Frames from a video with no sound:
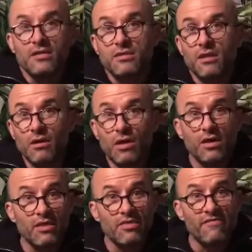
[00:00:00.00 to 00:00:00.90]
So
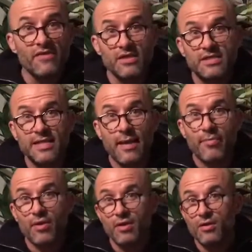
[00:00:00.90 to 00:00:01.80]
the first
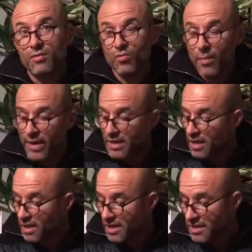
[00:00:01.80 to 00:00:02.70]
step when we're
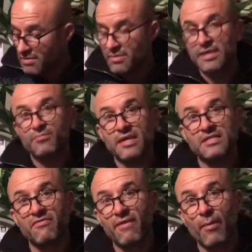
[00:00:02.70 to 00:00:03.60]
going to clean this
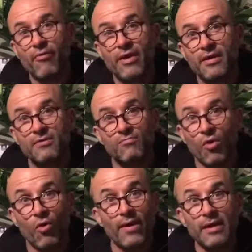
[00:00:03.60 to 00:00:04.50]
piece of fabric
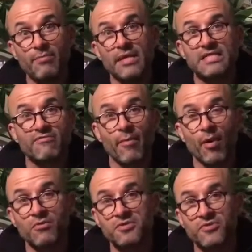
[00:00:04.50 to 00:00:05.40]
or any piece of
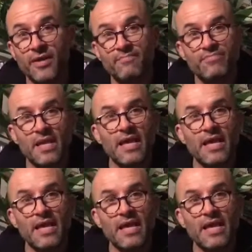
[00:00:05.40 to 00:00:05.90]
upholstery